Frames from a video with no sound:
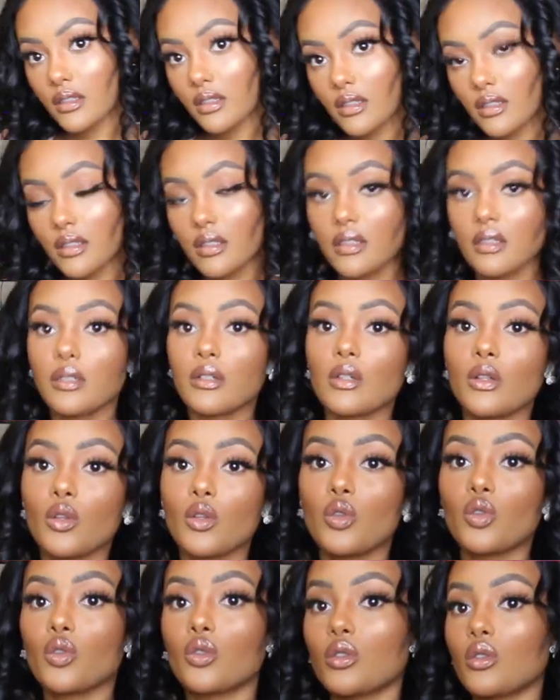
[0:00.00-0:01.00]
It's,
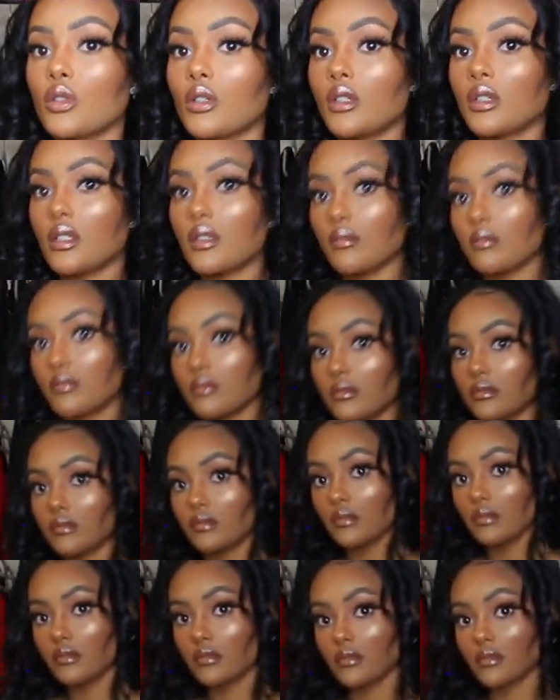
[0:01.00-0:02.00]
again, for filming
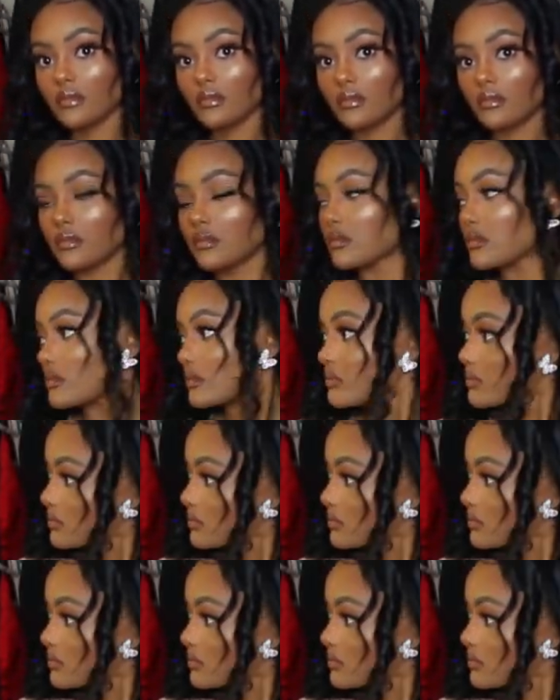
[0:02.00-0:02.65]
purposes. But,